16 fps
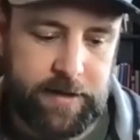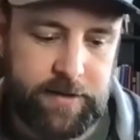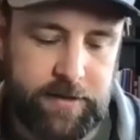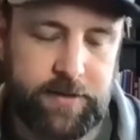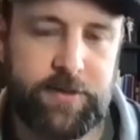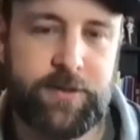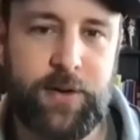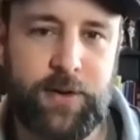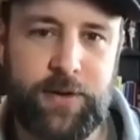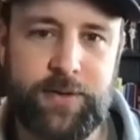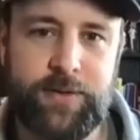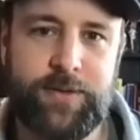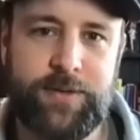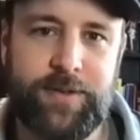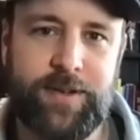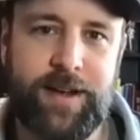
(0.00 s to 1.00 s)

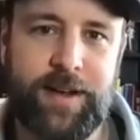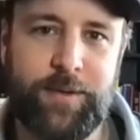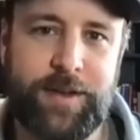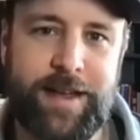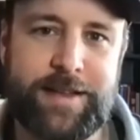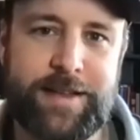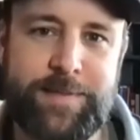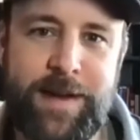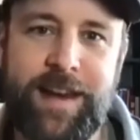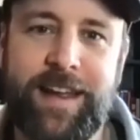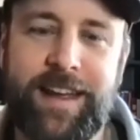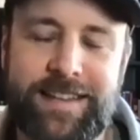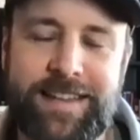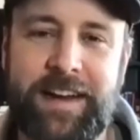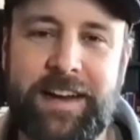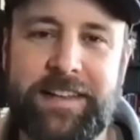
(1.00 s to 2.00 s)
So without spending a
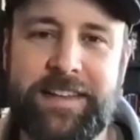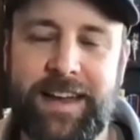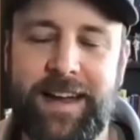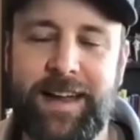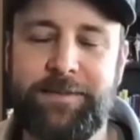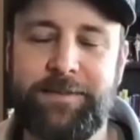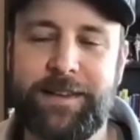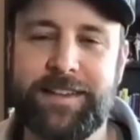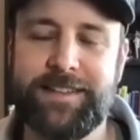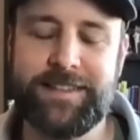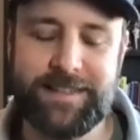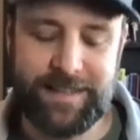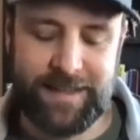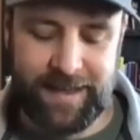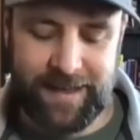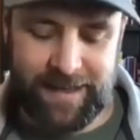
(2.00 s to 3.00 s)
ton of time,
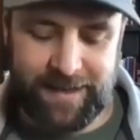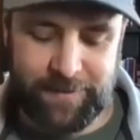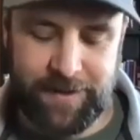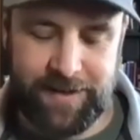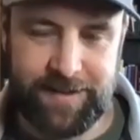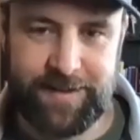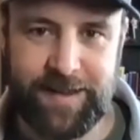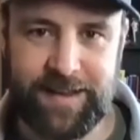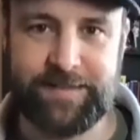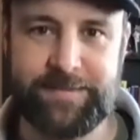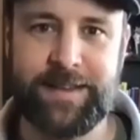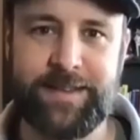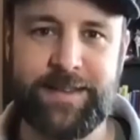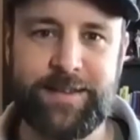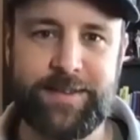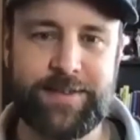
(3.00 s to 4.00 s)
because uh, we could talk
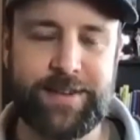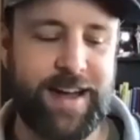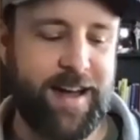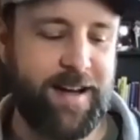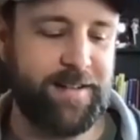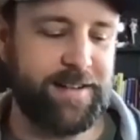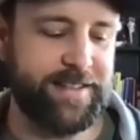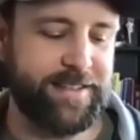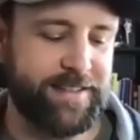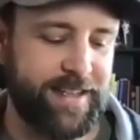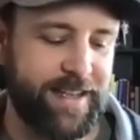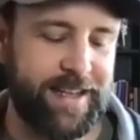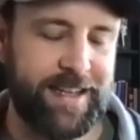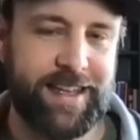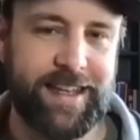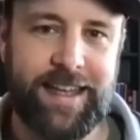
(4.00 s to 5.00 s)
about this for hours,
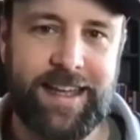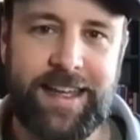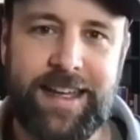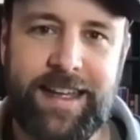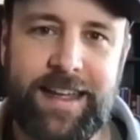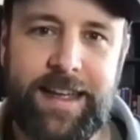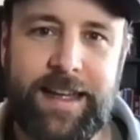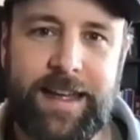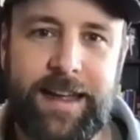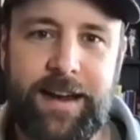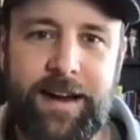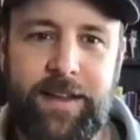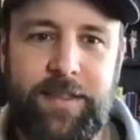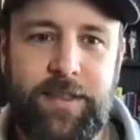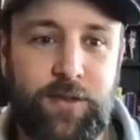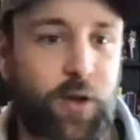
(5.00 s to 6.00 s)
like
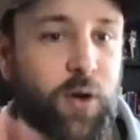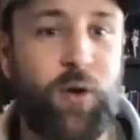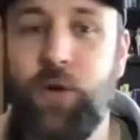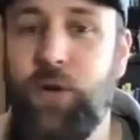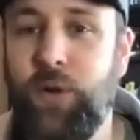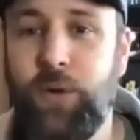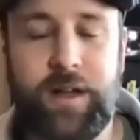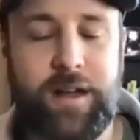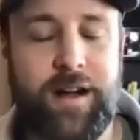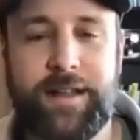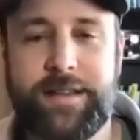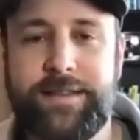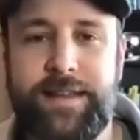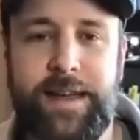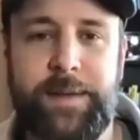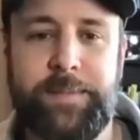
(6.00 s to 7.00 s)
this whole
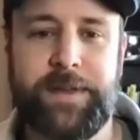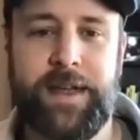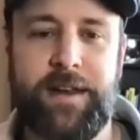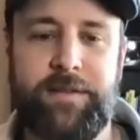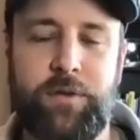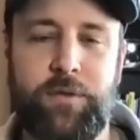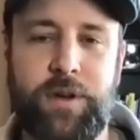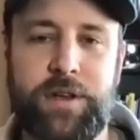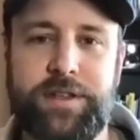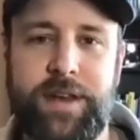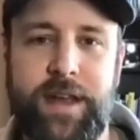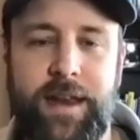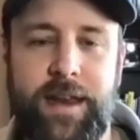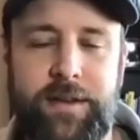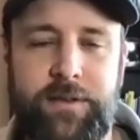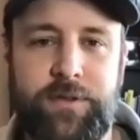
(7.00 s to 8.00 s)
concept kind of
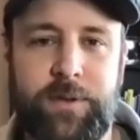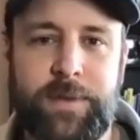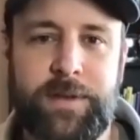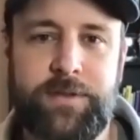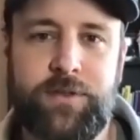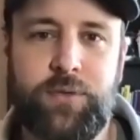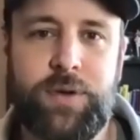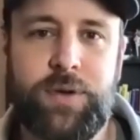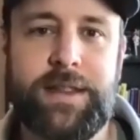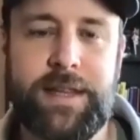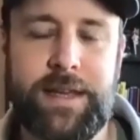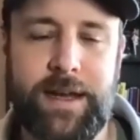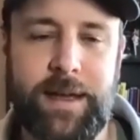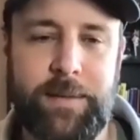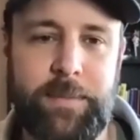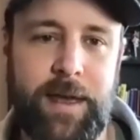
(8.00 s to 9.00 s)
originated from a tweet
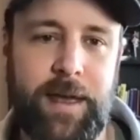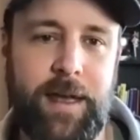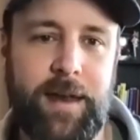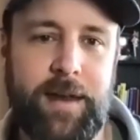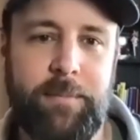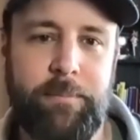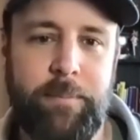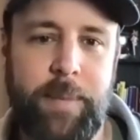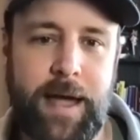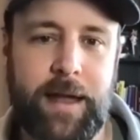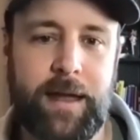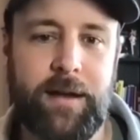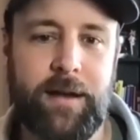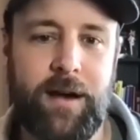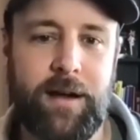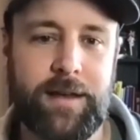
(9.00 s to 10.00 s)
that I made back
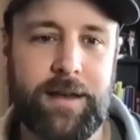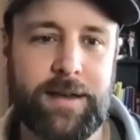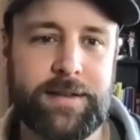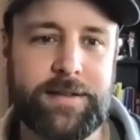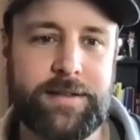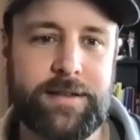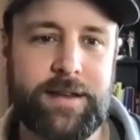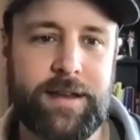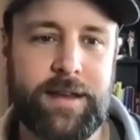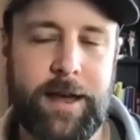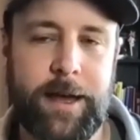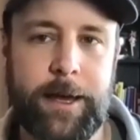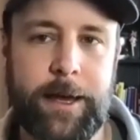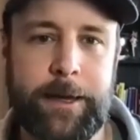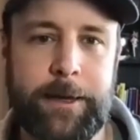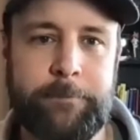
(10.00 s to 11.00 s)
in August.
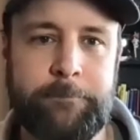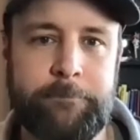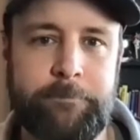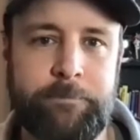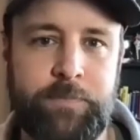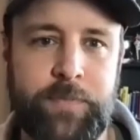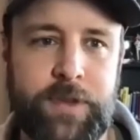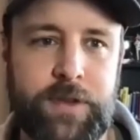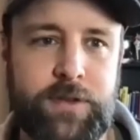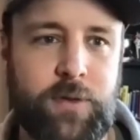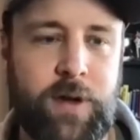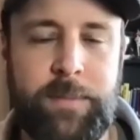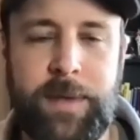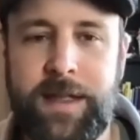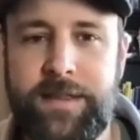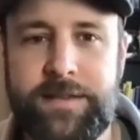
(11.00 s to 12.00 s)
Um, so I
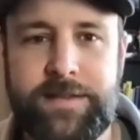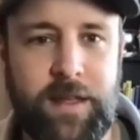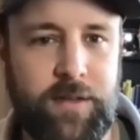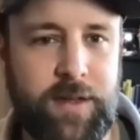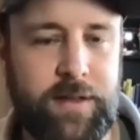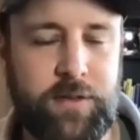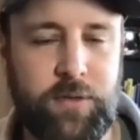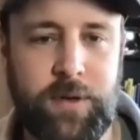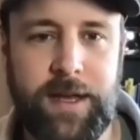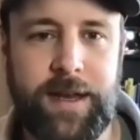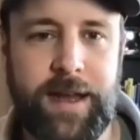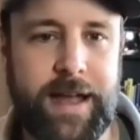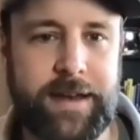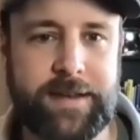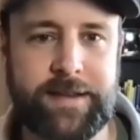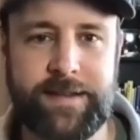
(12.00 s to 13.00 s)
made the silly tweet.
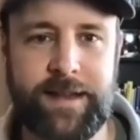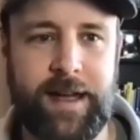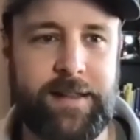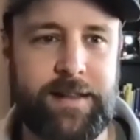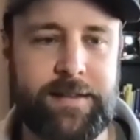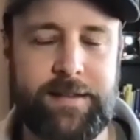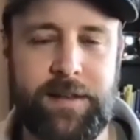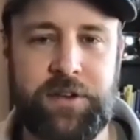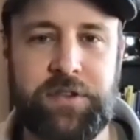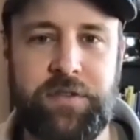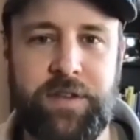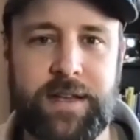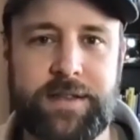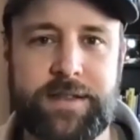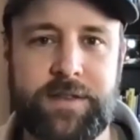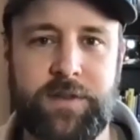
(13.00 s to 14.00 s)
I designed this
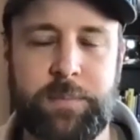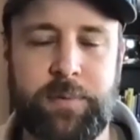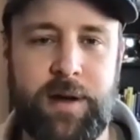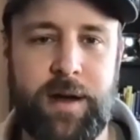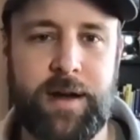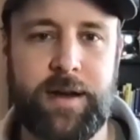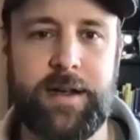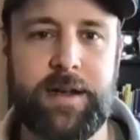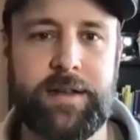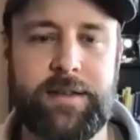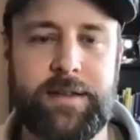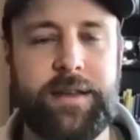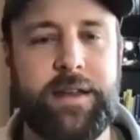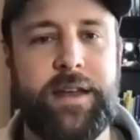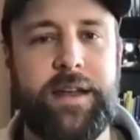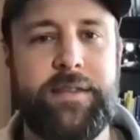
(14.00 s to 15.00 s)
interface of a product
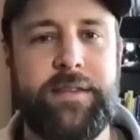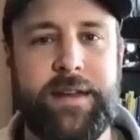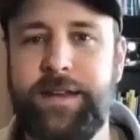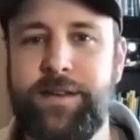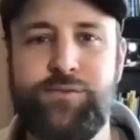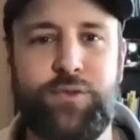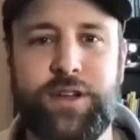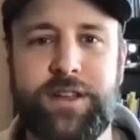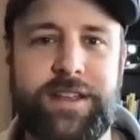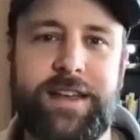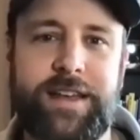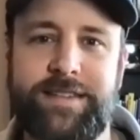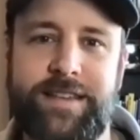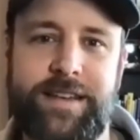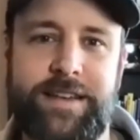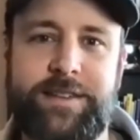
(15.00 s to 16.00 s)
that didn't really
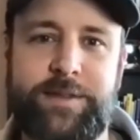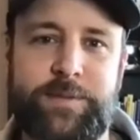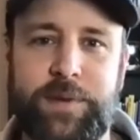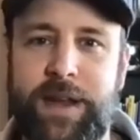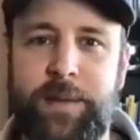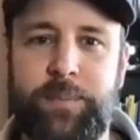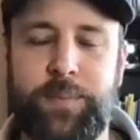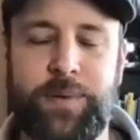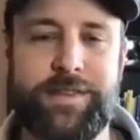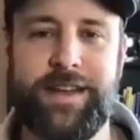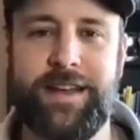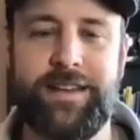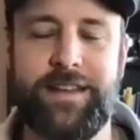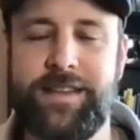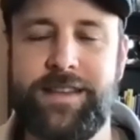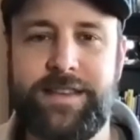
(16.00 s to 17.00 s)
exist, but I
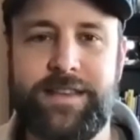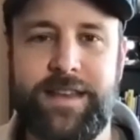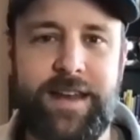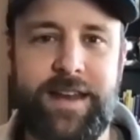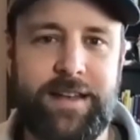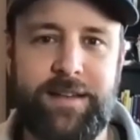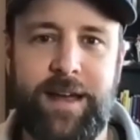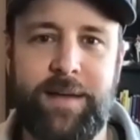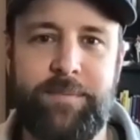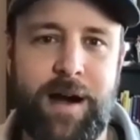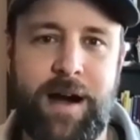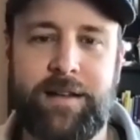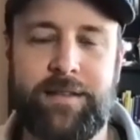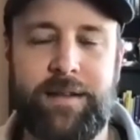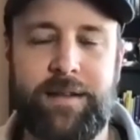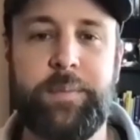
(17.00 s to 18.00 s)
pretended it did. I, I
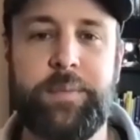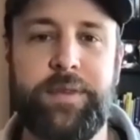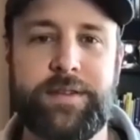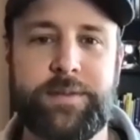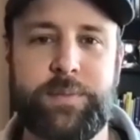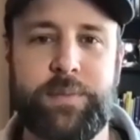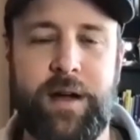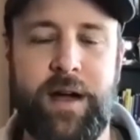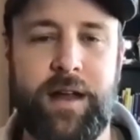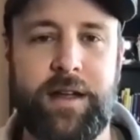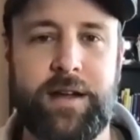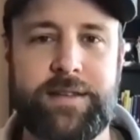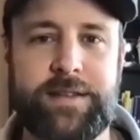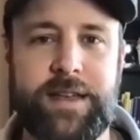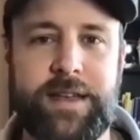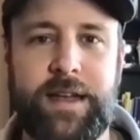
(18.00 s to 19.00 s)
mocked up this
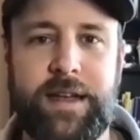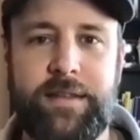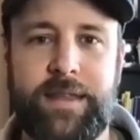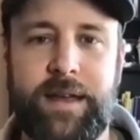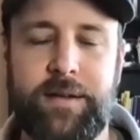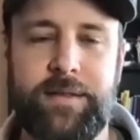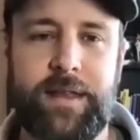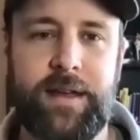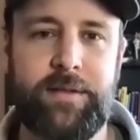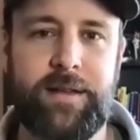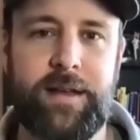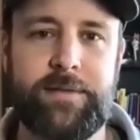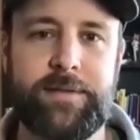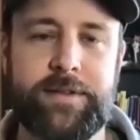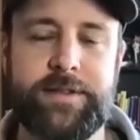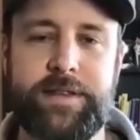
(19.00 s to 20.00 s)
product that, that,
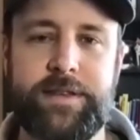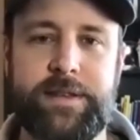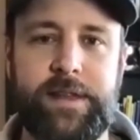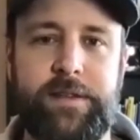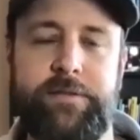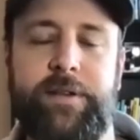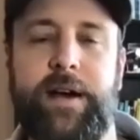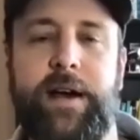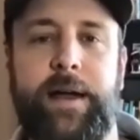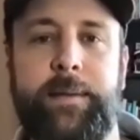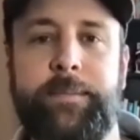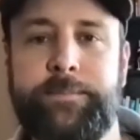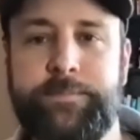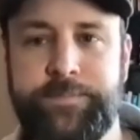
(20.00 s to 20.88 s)
that was in DeFi.